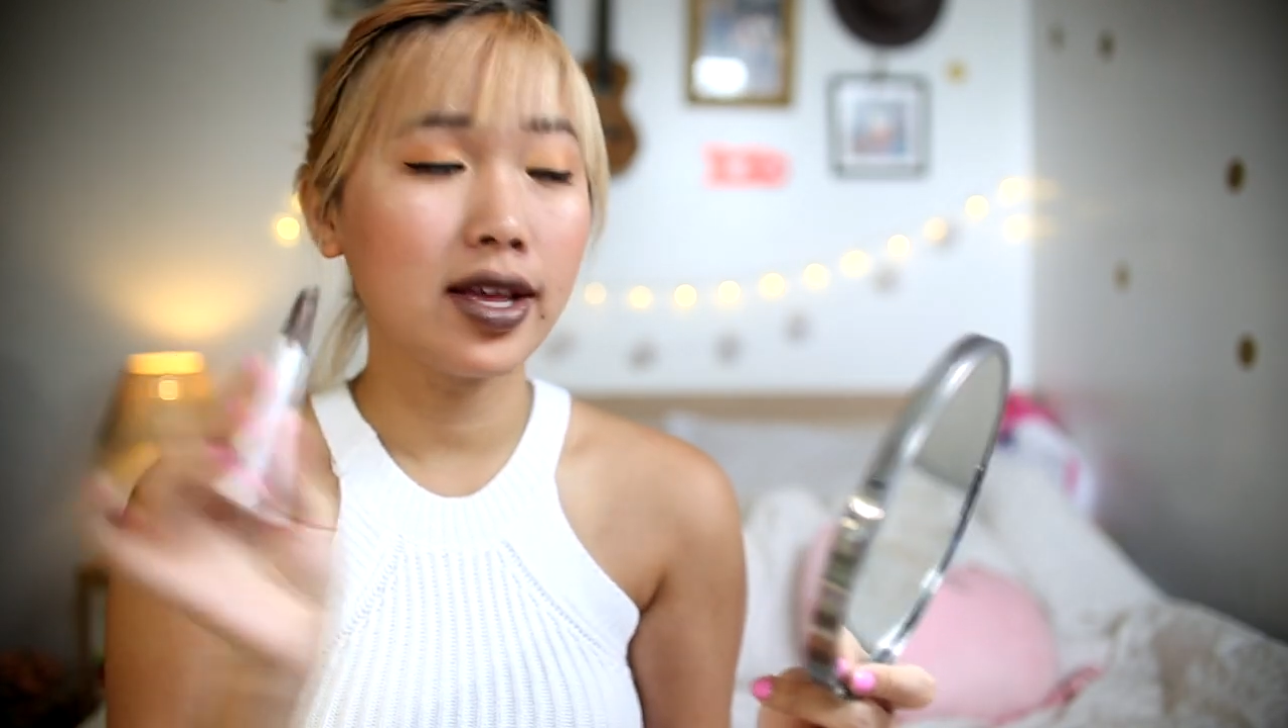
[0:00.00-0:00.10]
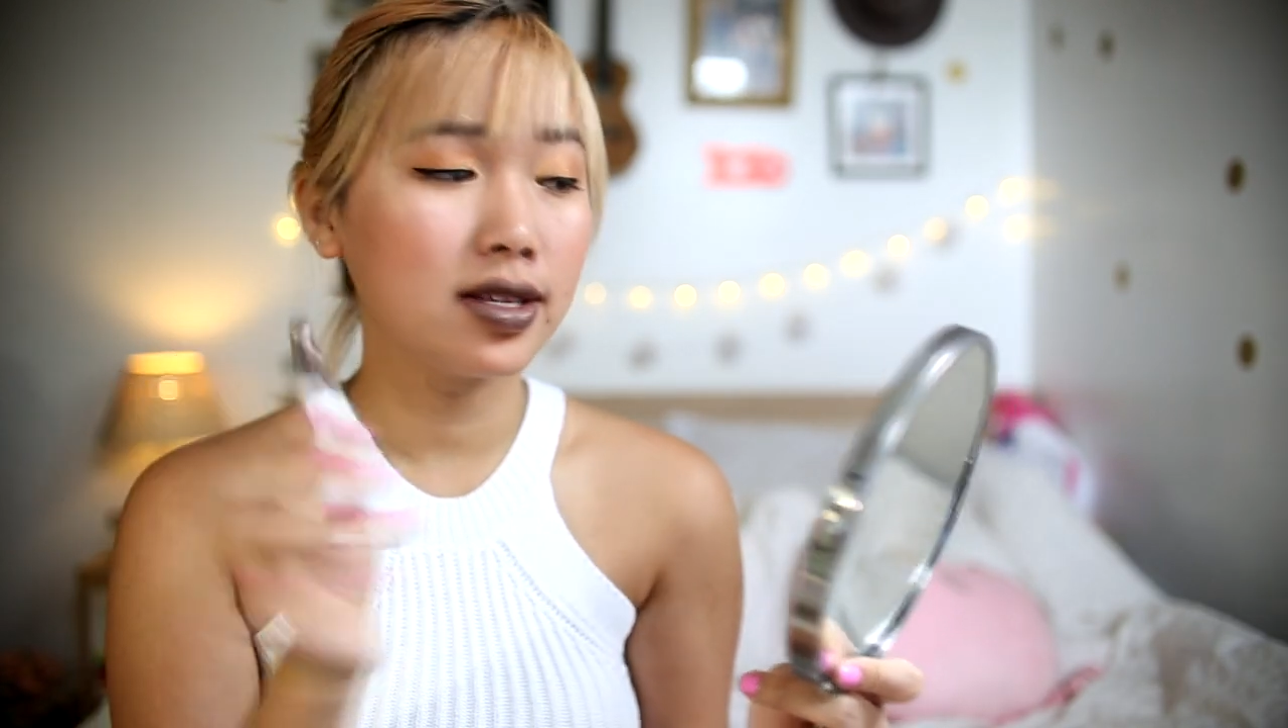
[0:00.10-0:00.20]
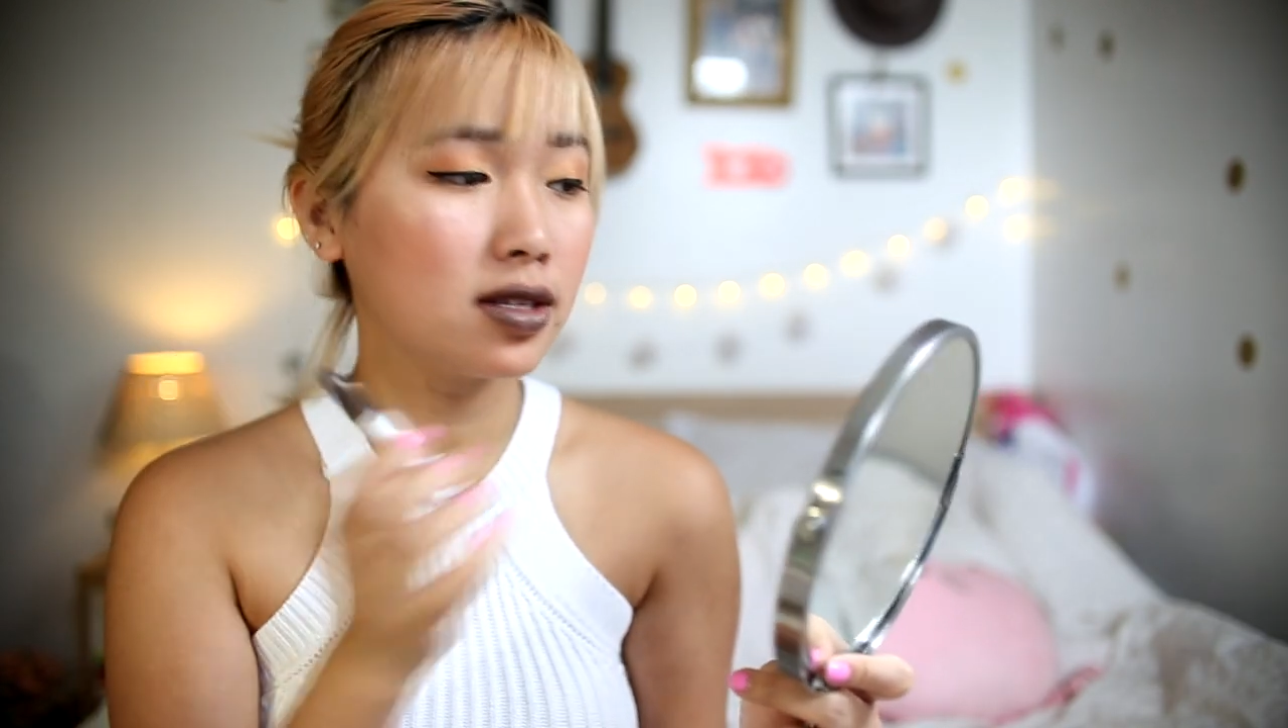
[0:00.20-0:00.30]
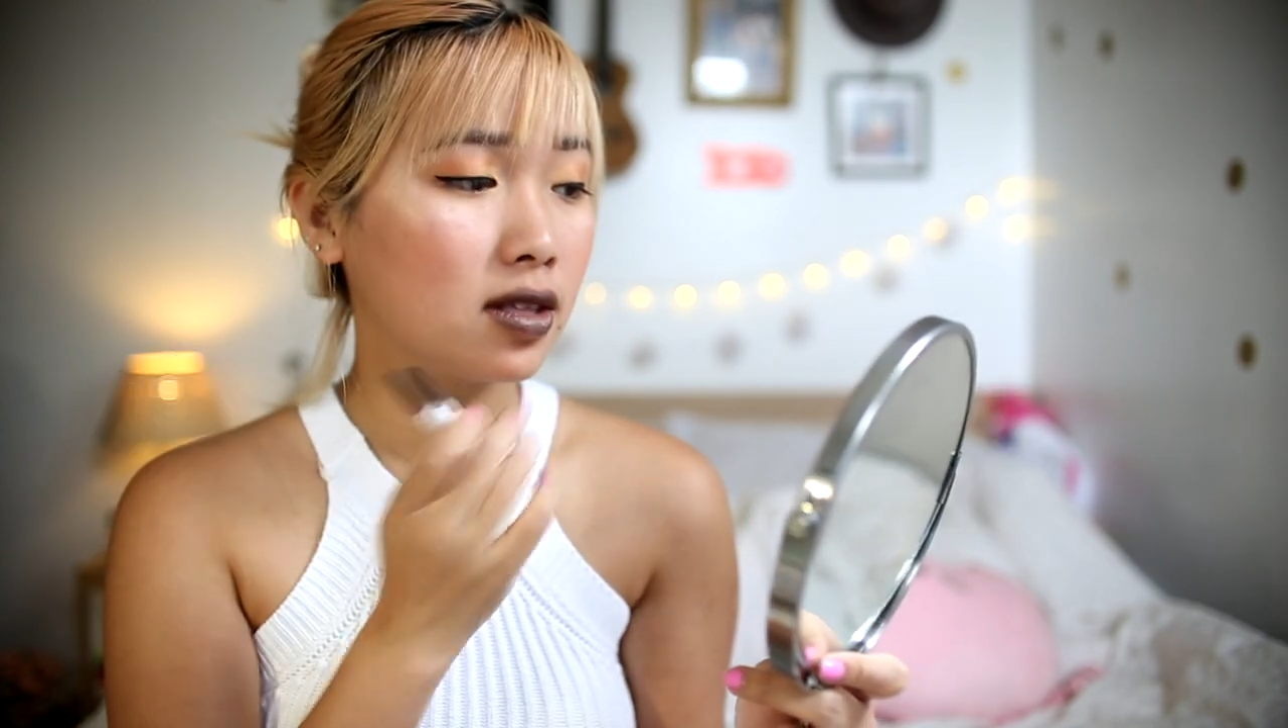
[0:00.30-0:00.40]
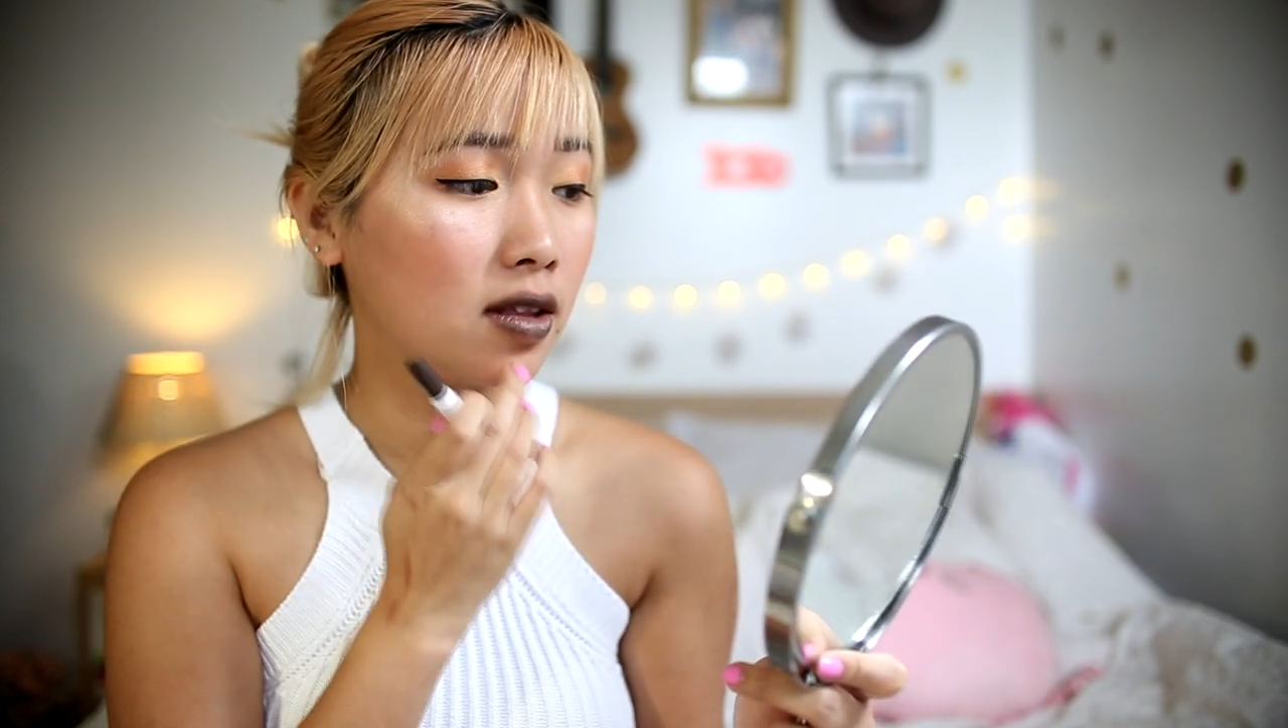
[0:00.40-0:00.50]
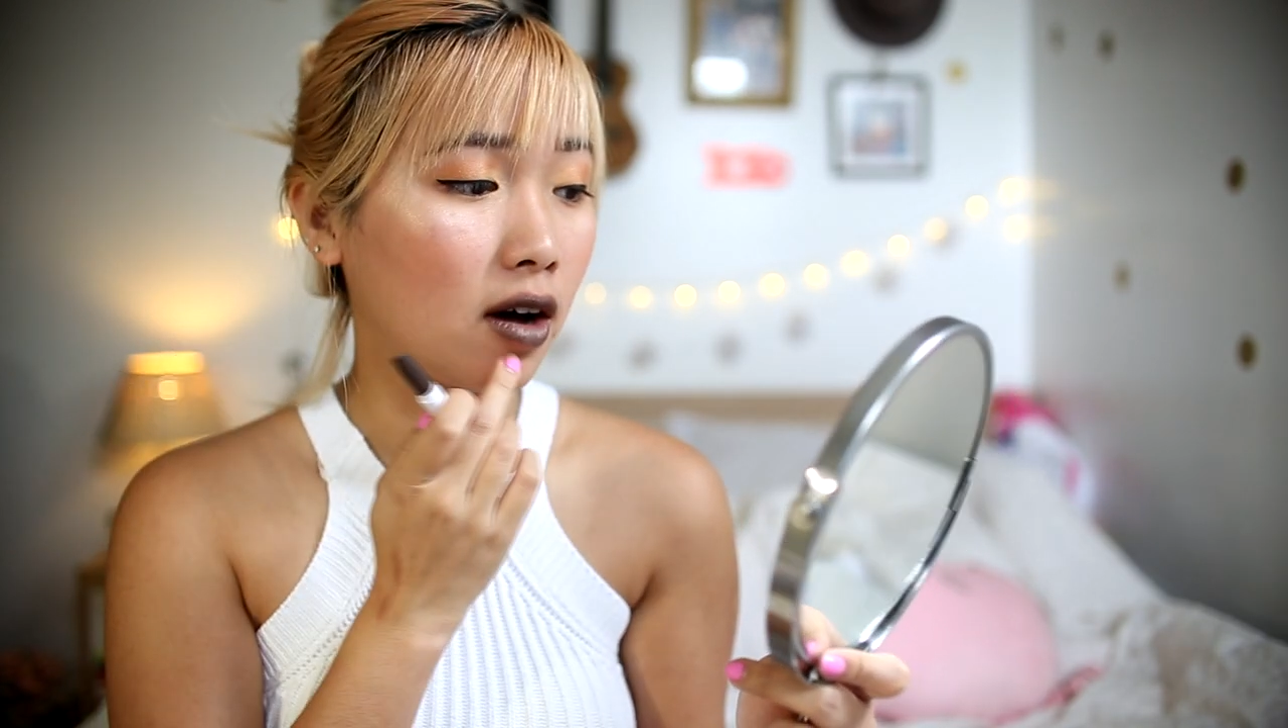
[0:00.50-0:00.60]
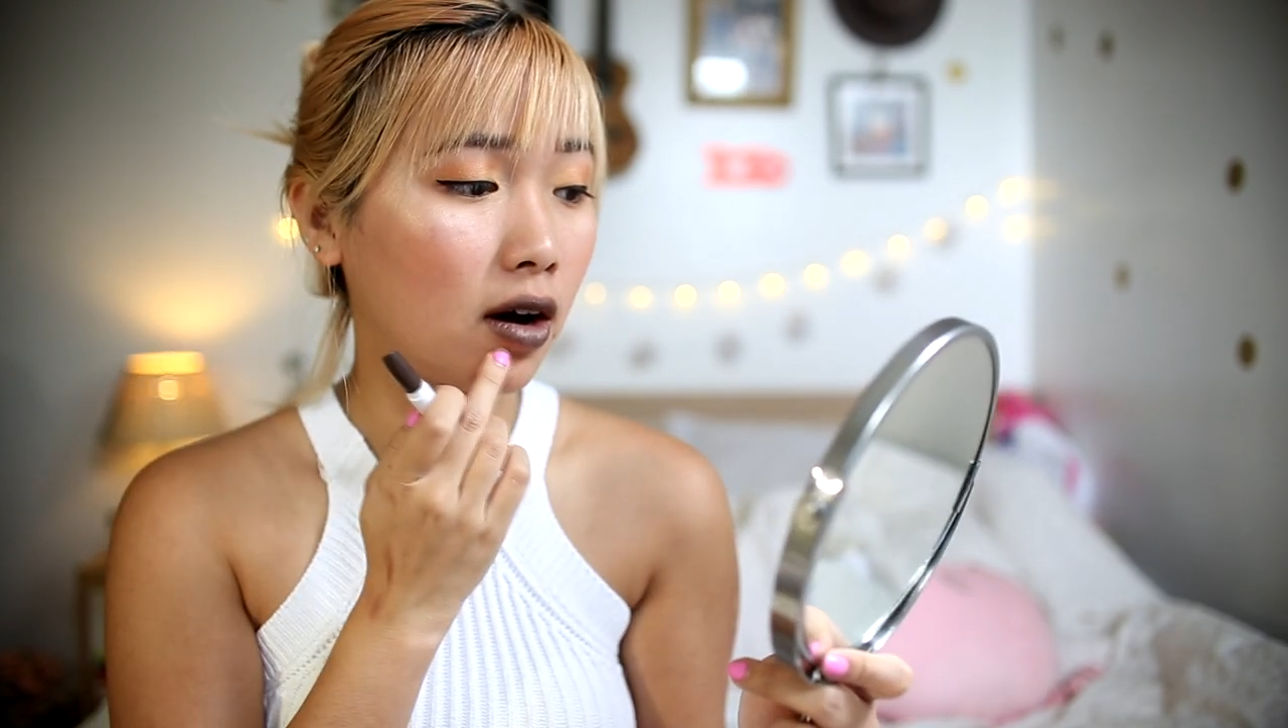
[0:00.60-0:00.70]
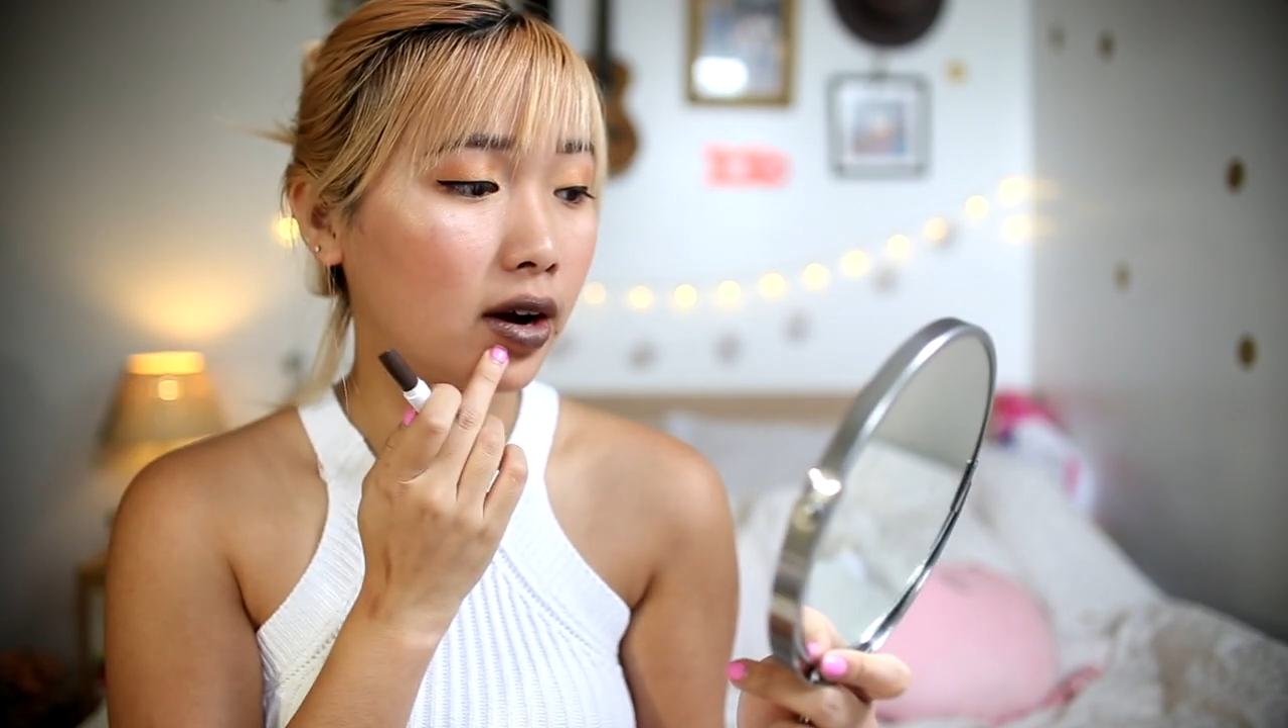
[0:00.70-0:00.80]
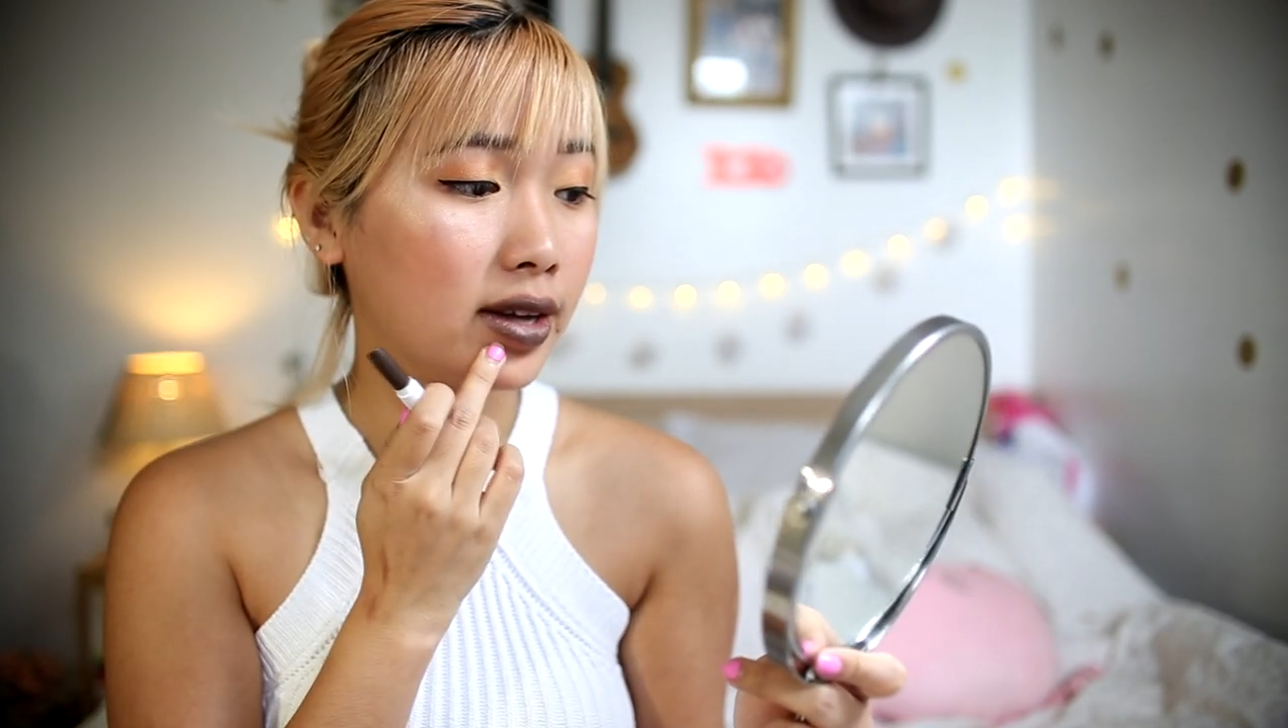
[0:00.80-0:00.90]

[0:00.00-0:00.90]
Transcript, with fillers: it's not